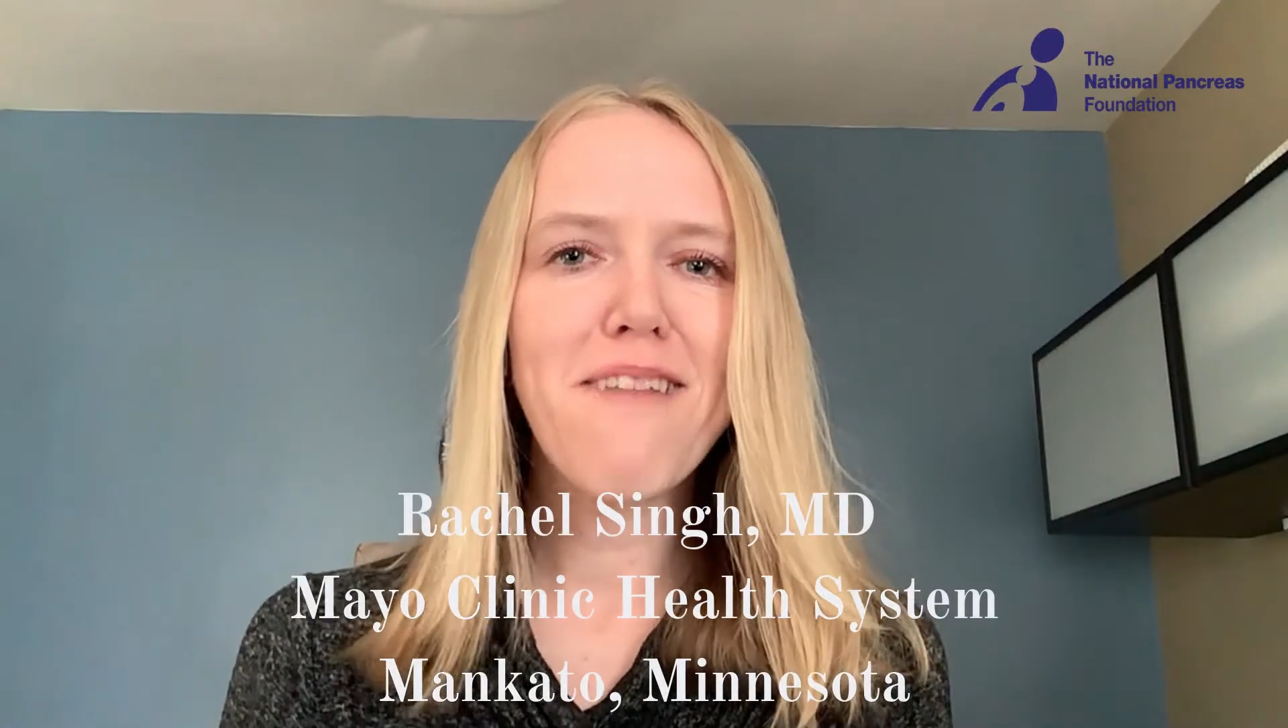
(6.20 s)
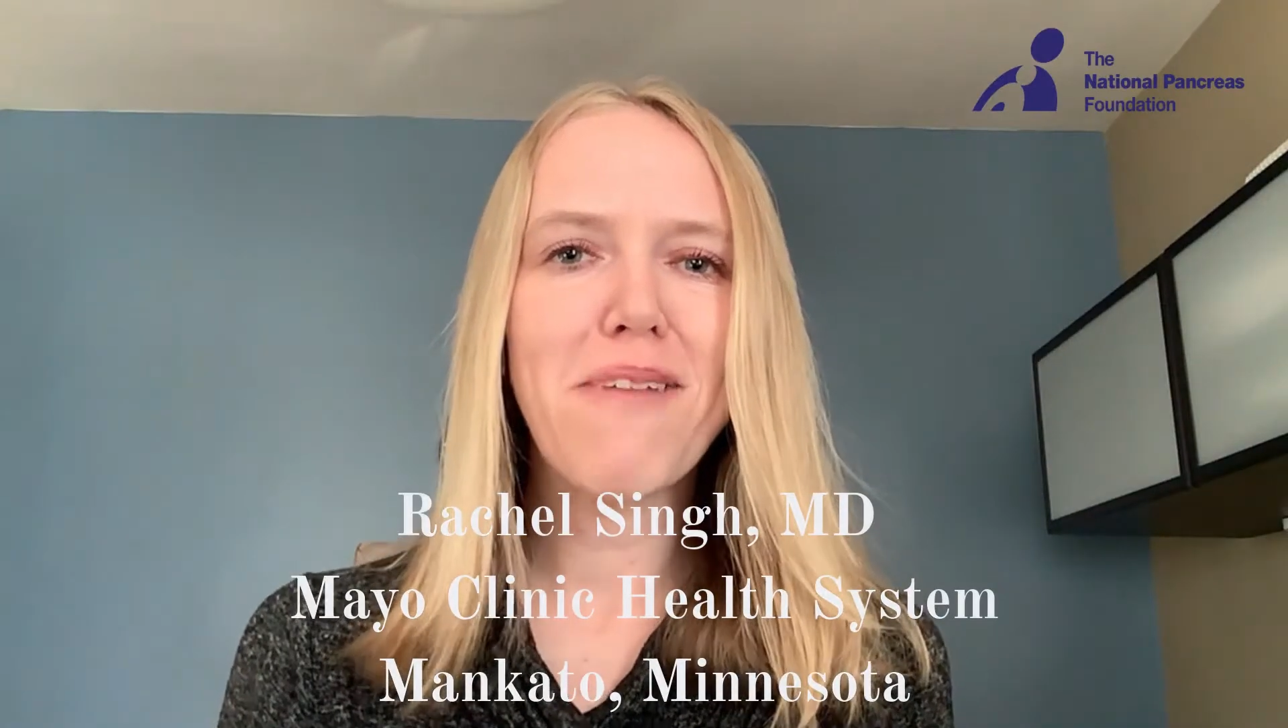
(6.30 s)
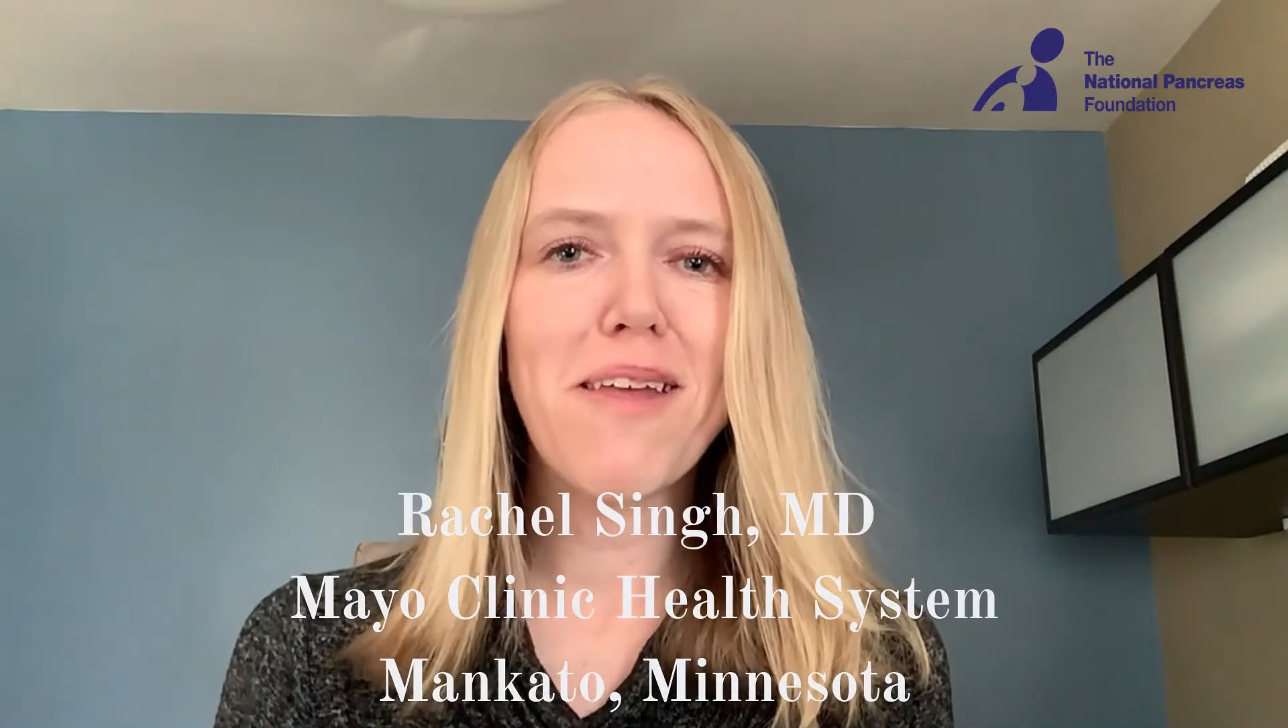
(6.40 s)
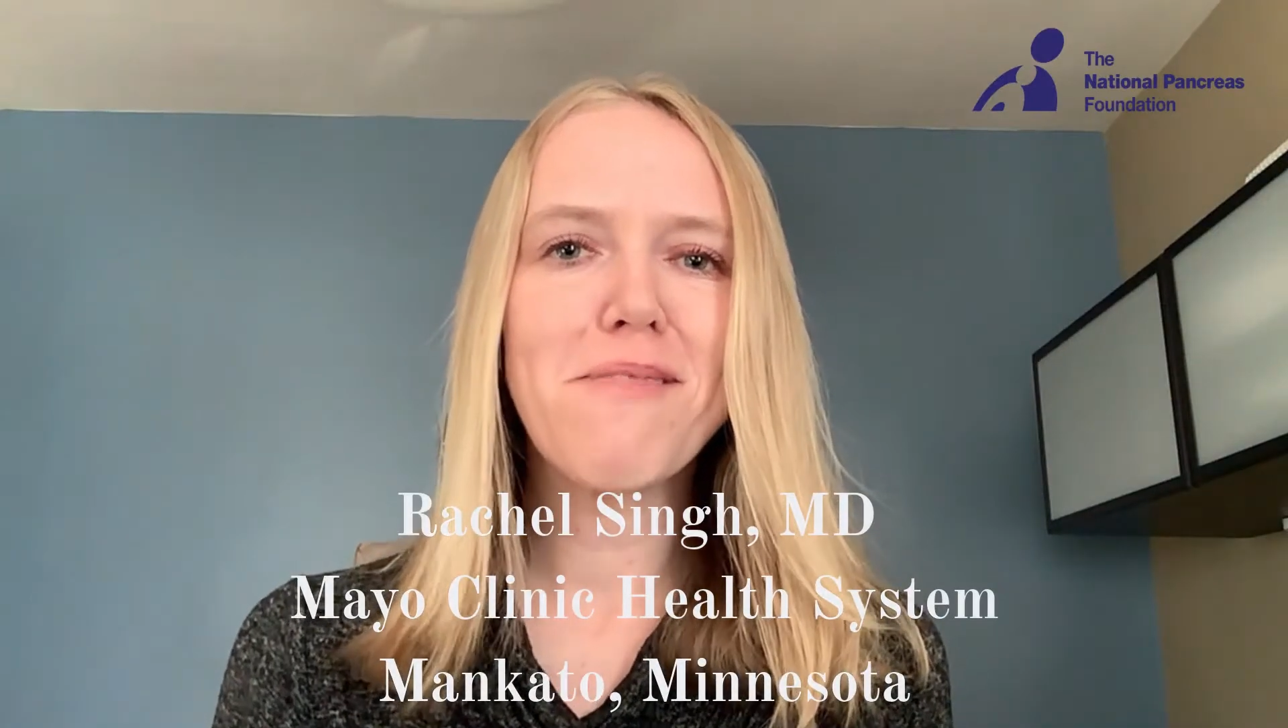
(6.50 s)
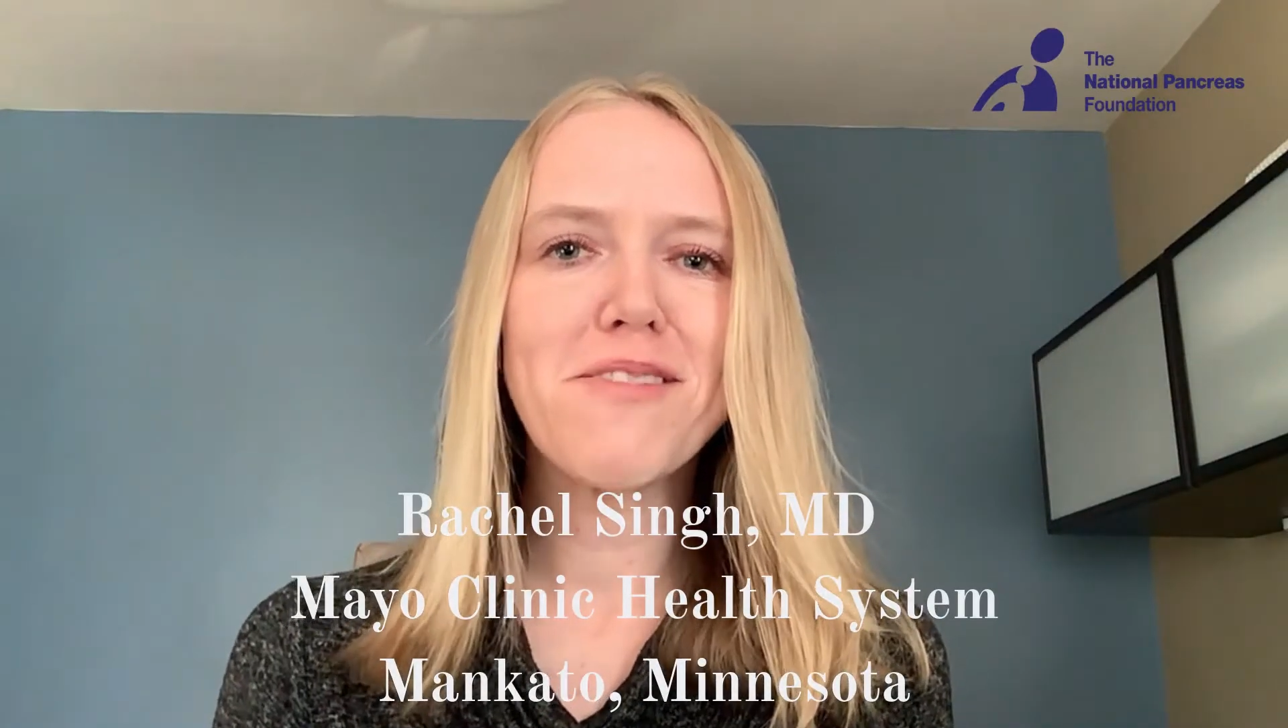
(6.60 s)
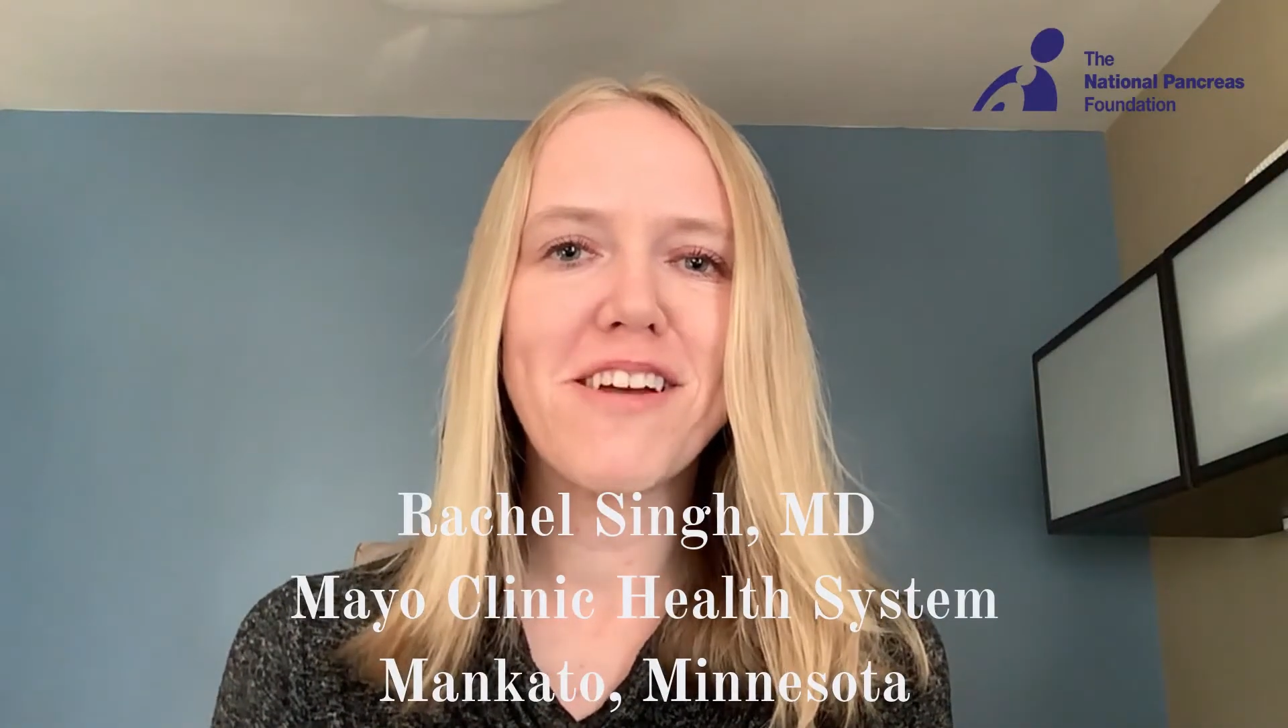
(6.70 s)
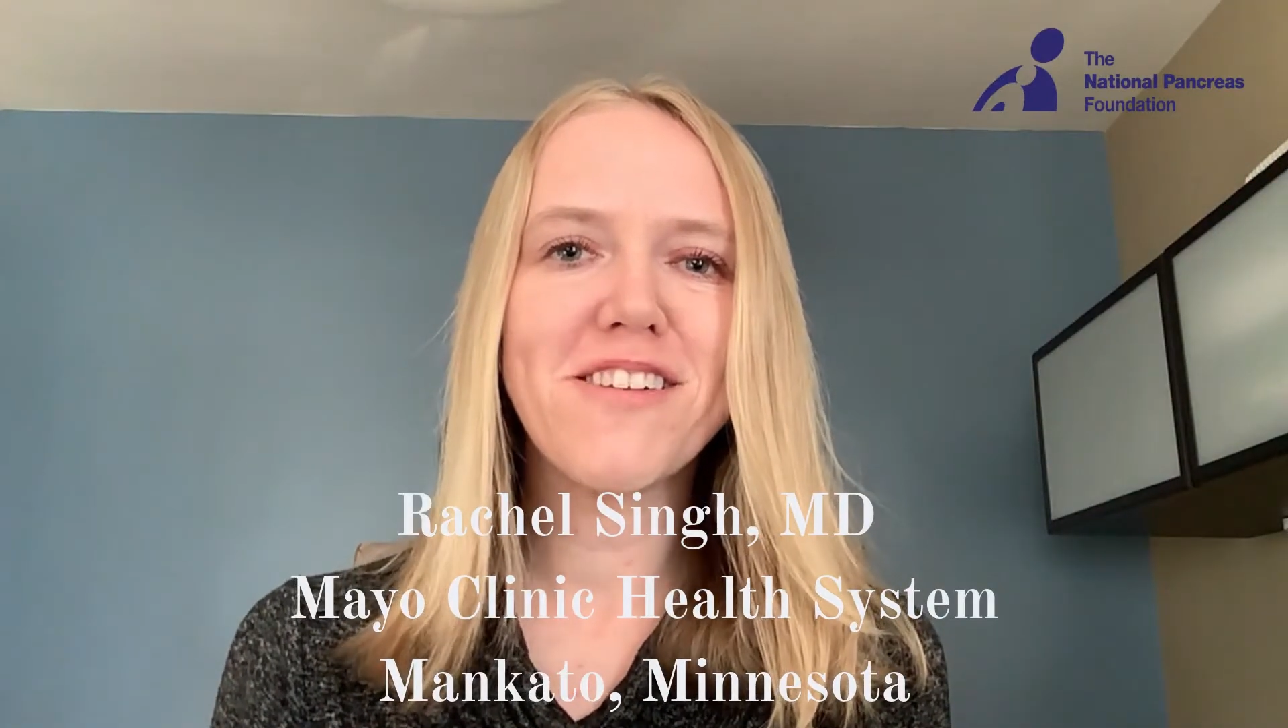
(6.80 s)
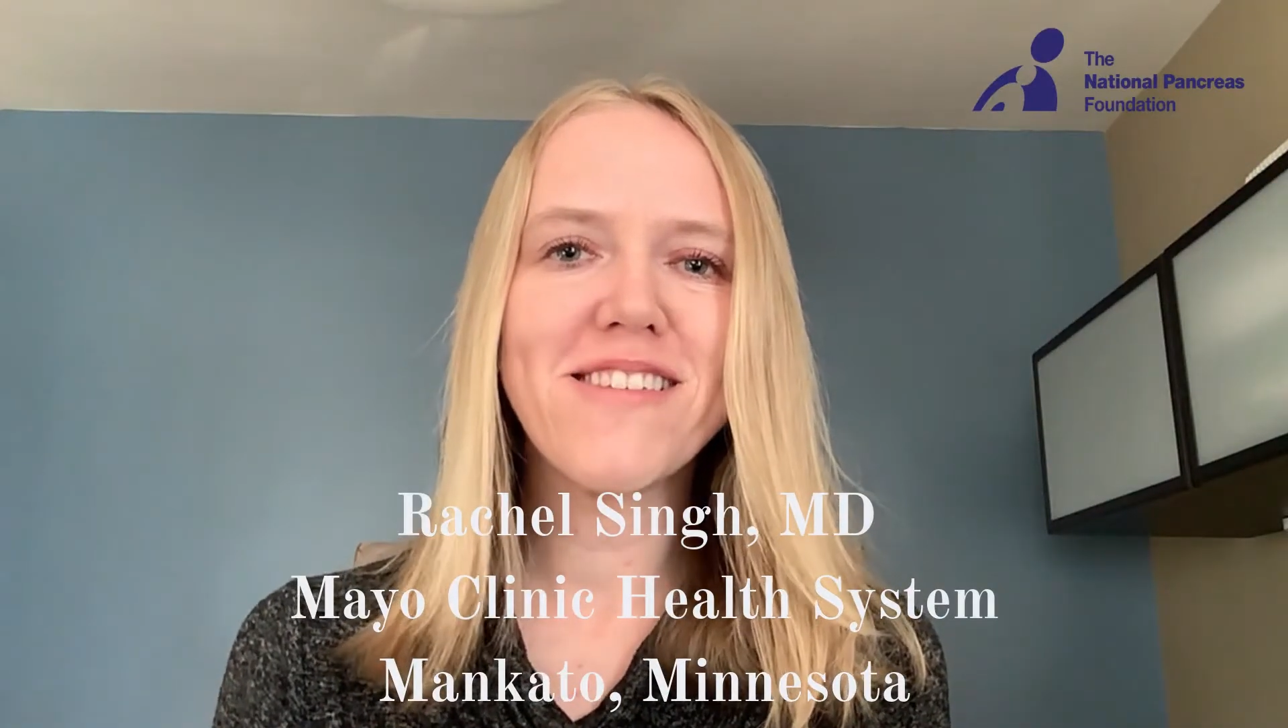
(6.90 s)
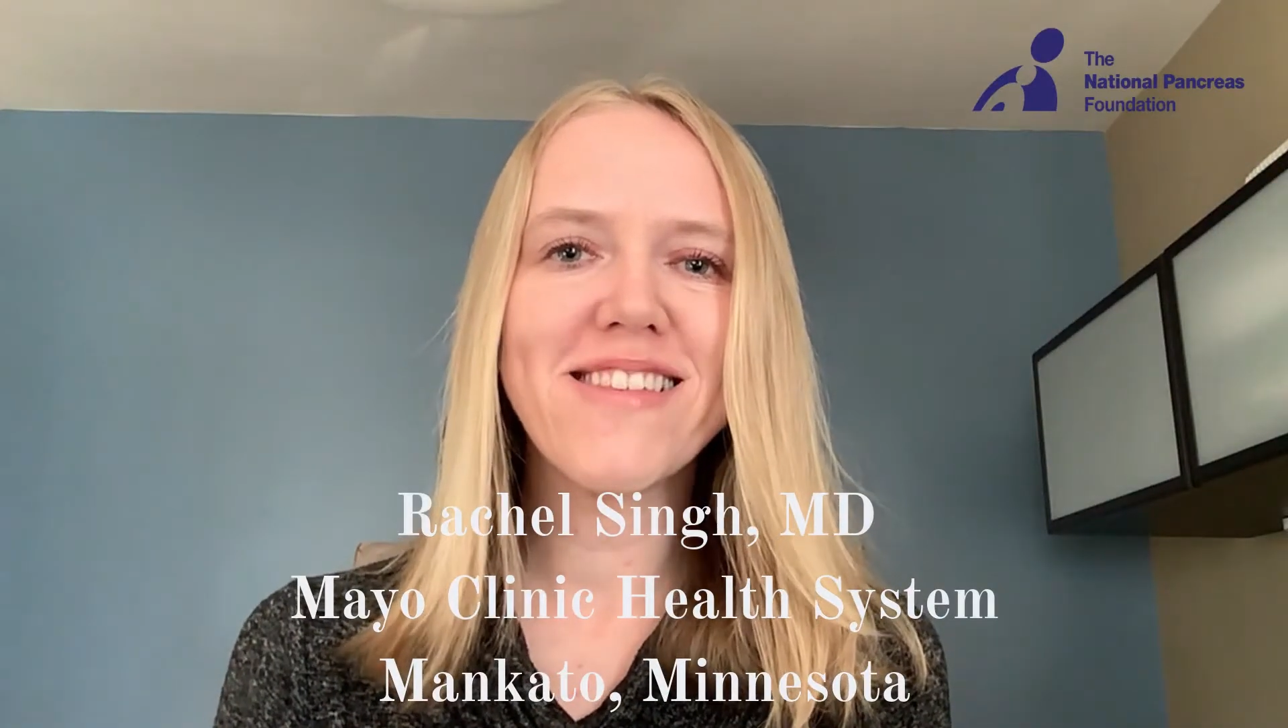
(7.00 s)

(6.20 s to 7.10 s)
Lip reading: my name is Rachel